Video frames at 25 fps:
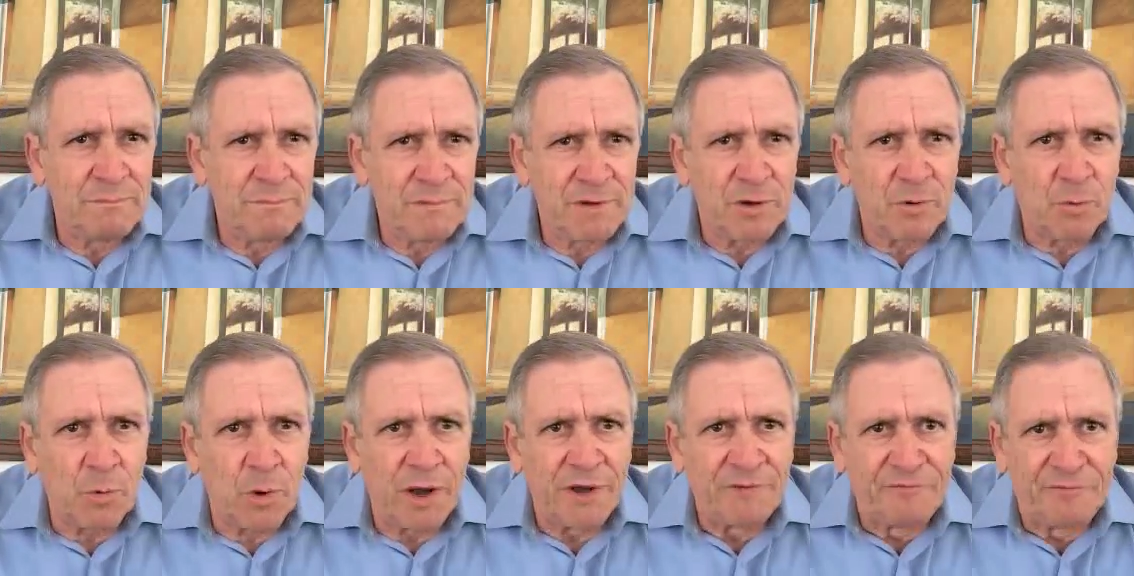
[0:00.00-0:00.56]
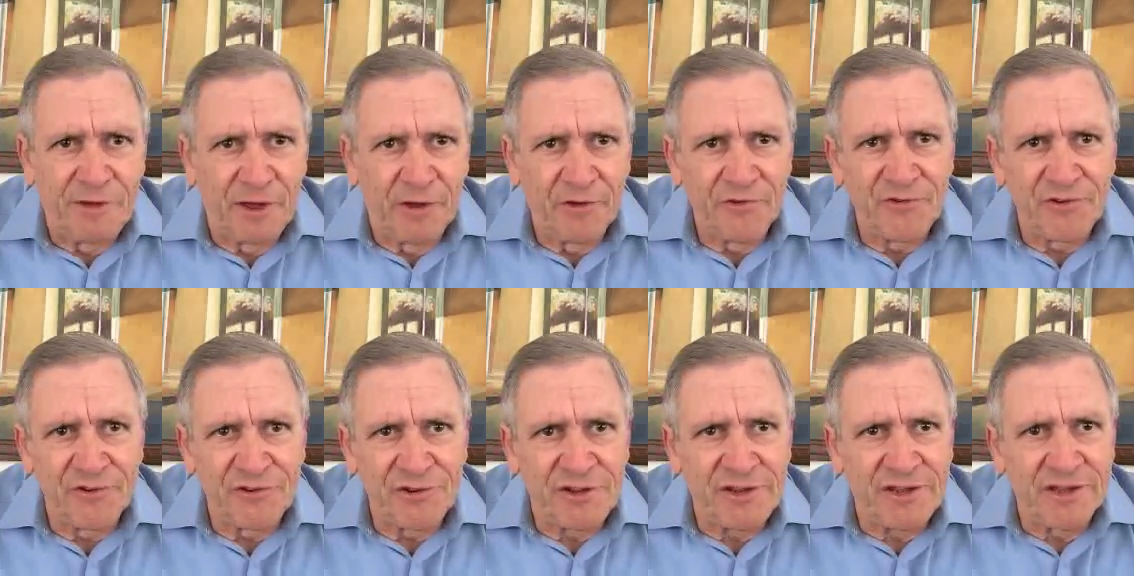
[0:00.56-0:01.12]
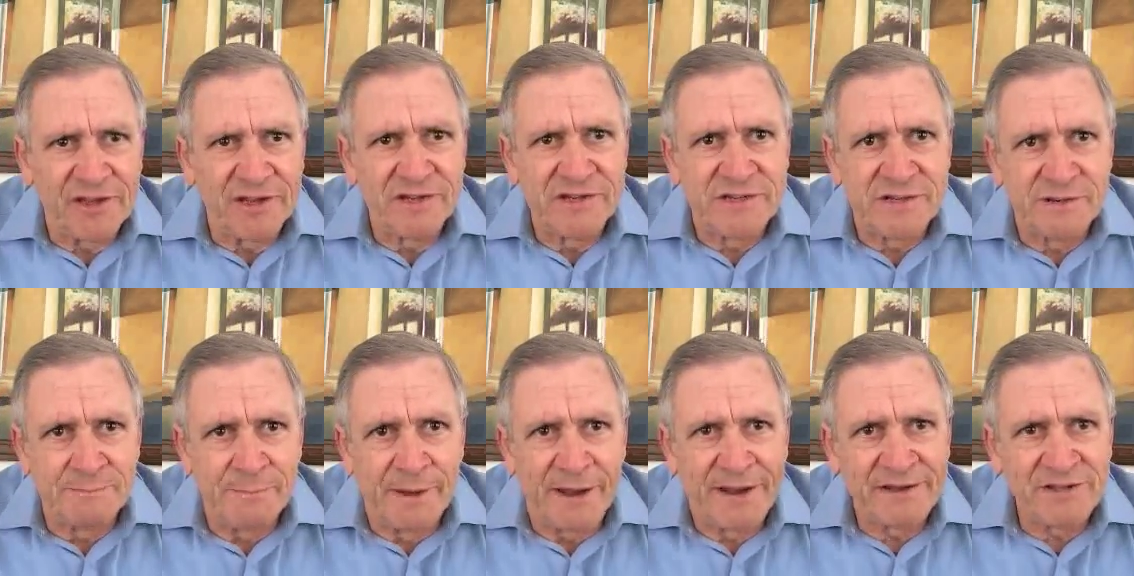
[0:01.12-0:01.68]
your wife yells at the kids
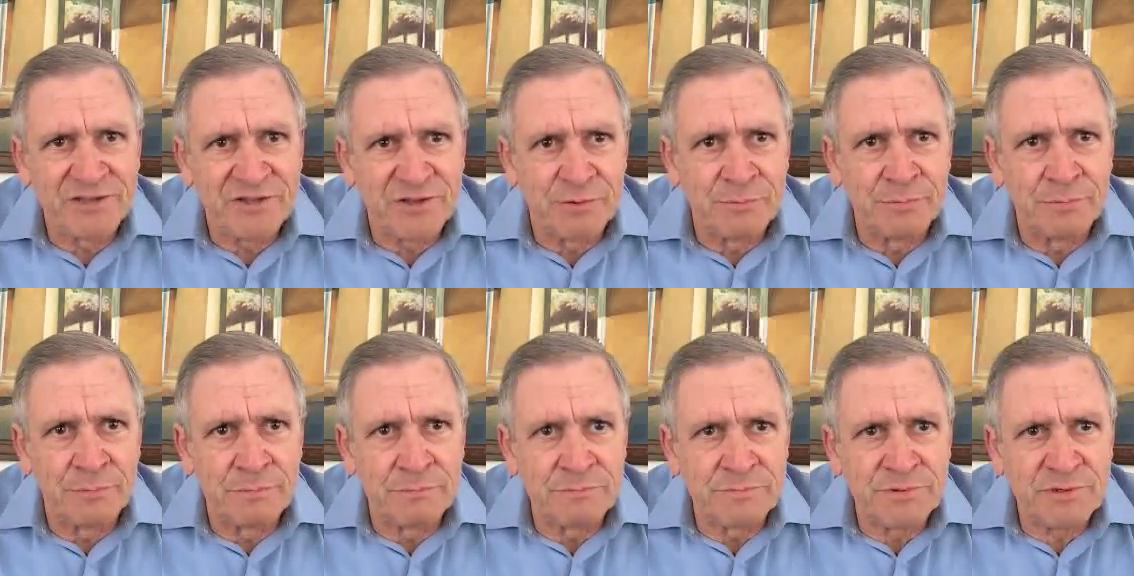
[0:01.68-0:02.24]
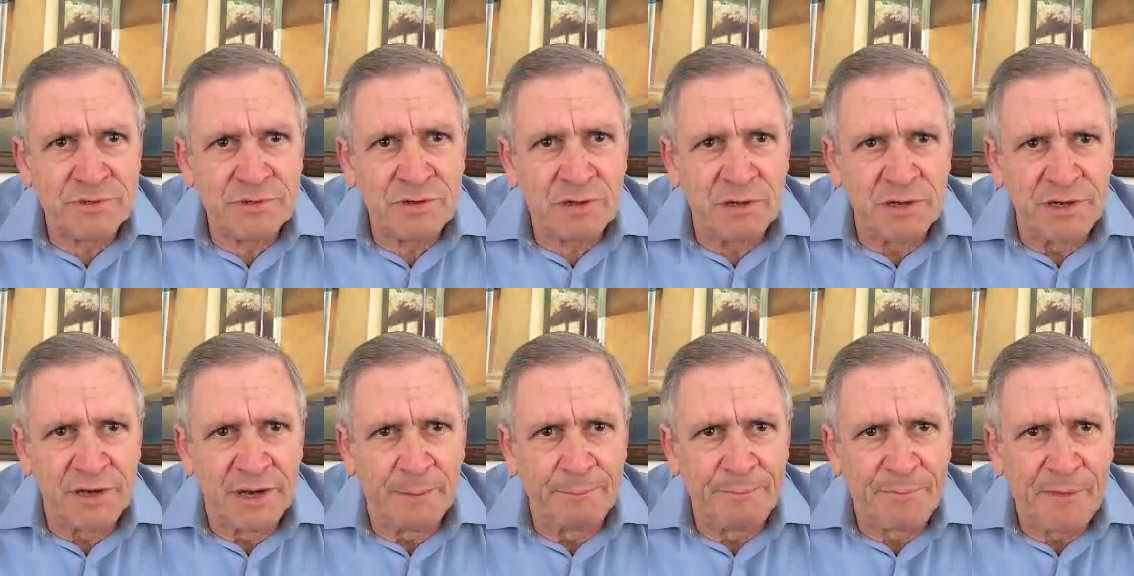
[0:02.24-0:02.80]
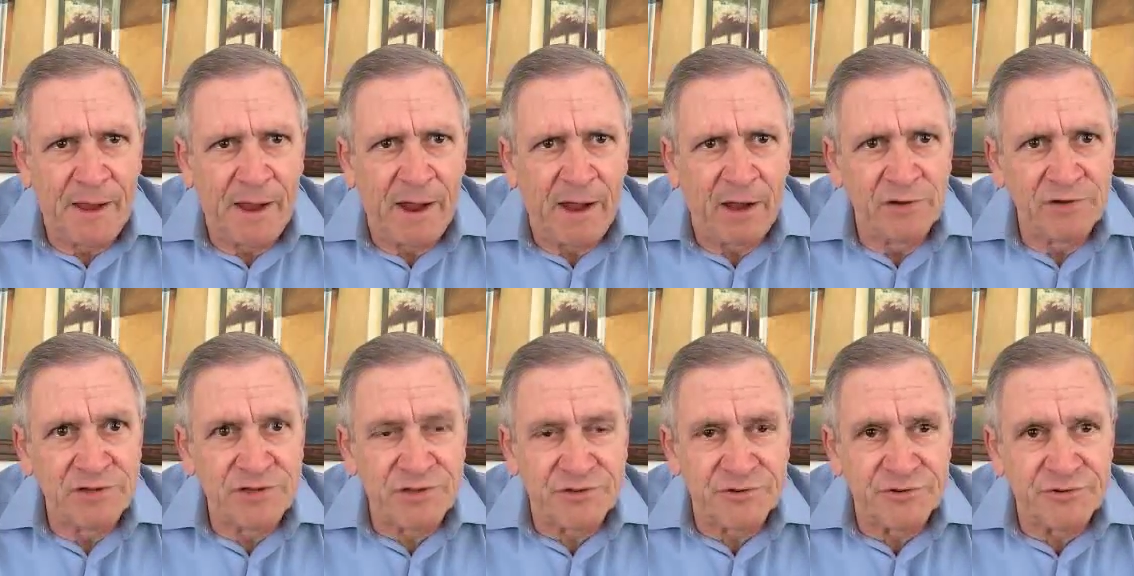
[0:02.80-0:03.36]
and makes them clean up the
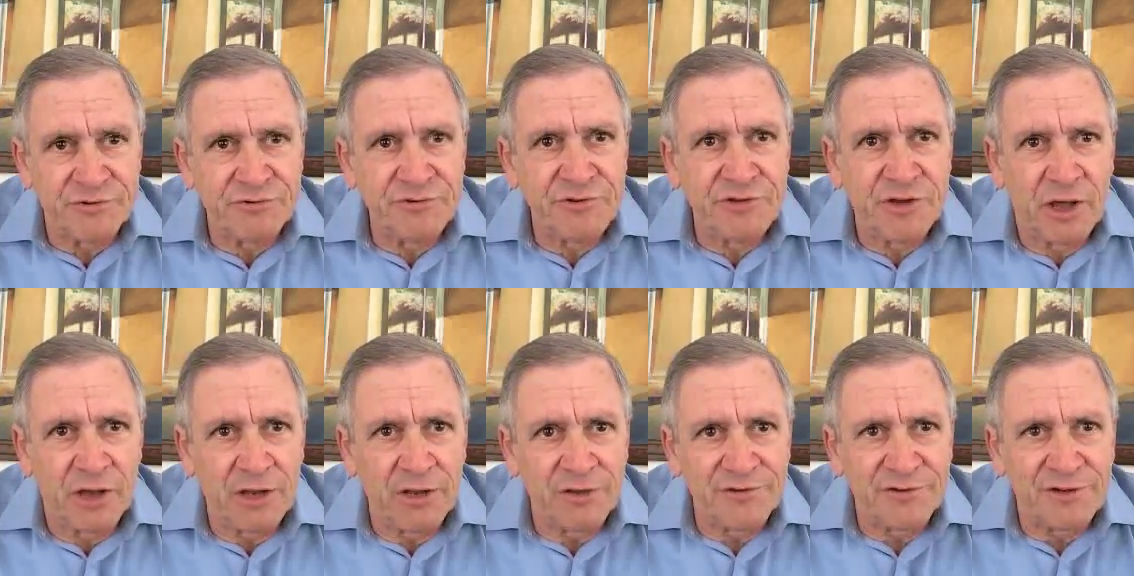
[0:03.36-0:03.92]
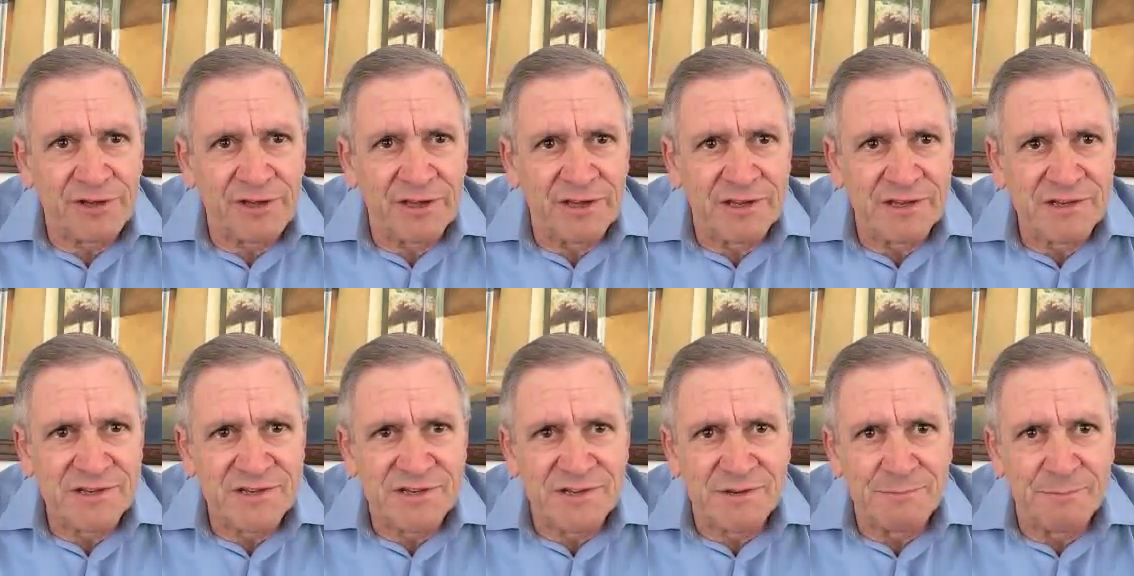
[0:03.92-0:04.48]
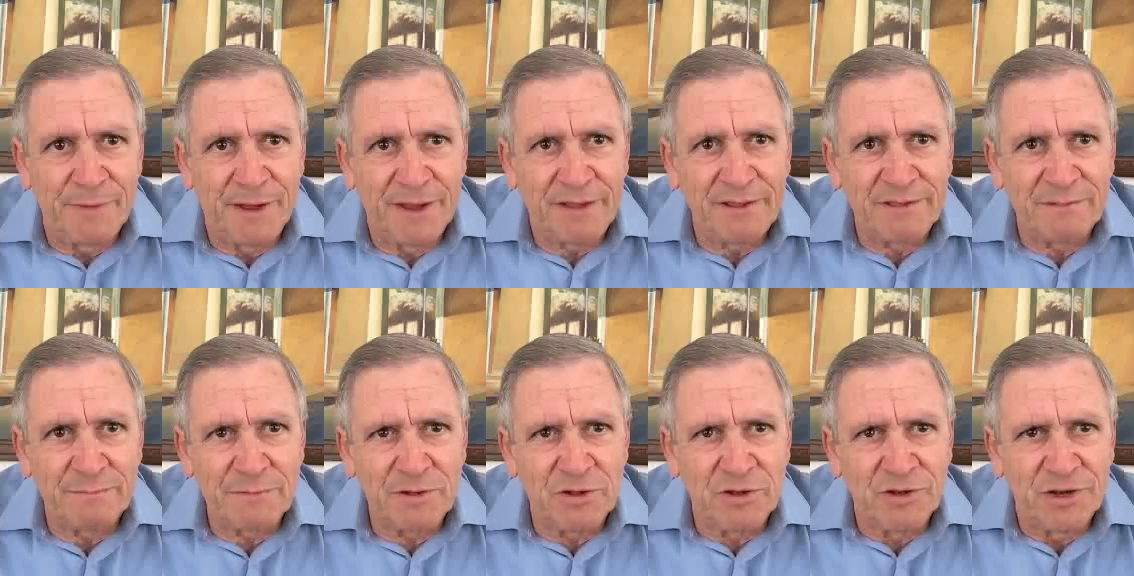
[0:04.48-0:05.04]
house, or you yell at the kids and make
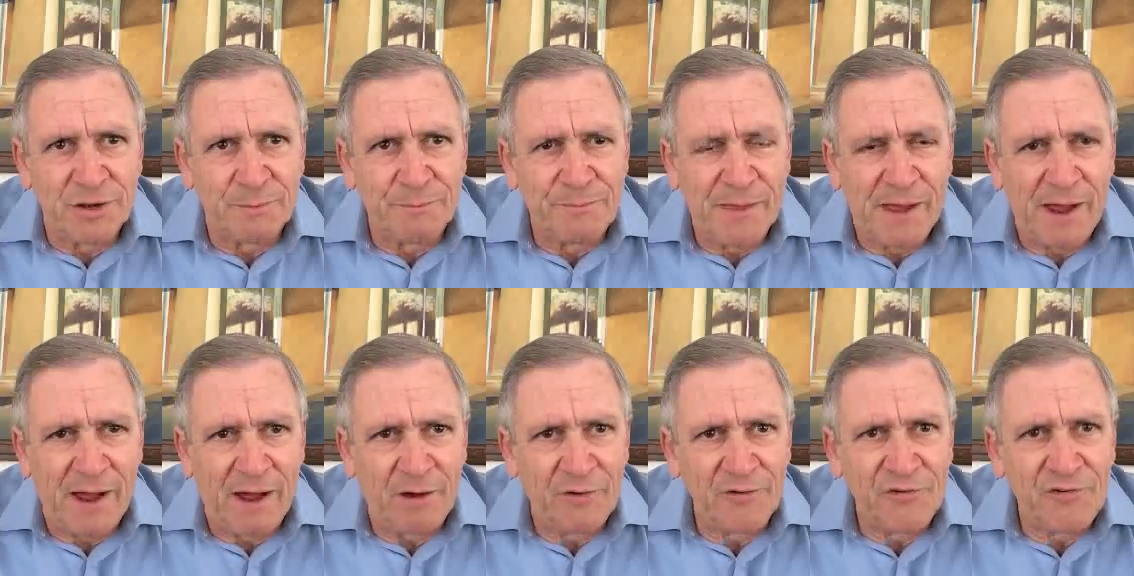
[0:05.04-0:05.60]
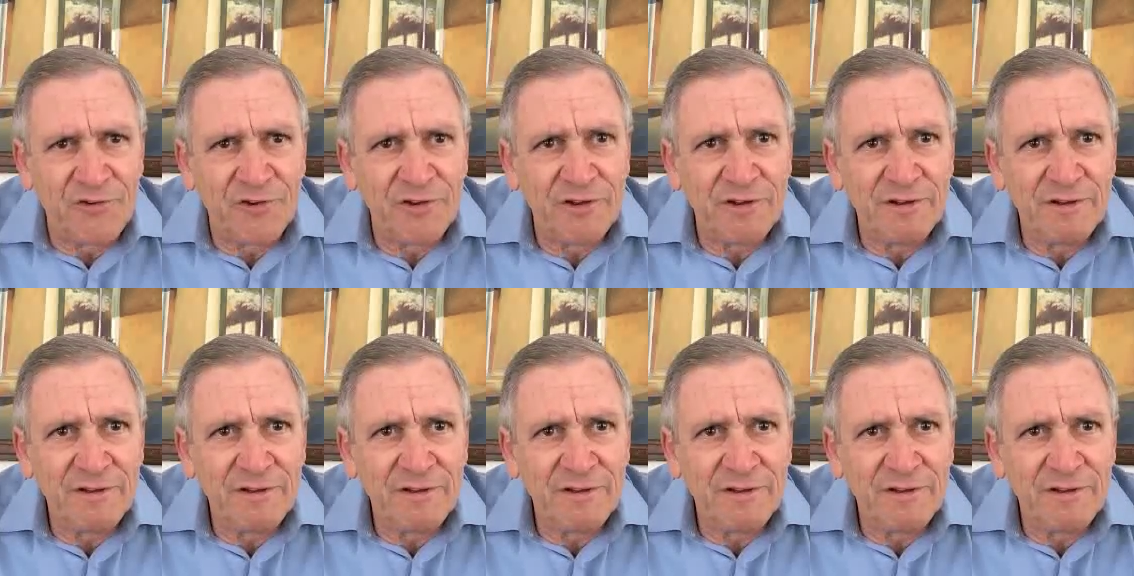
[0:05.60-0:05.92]
them clean up the house,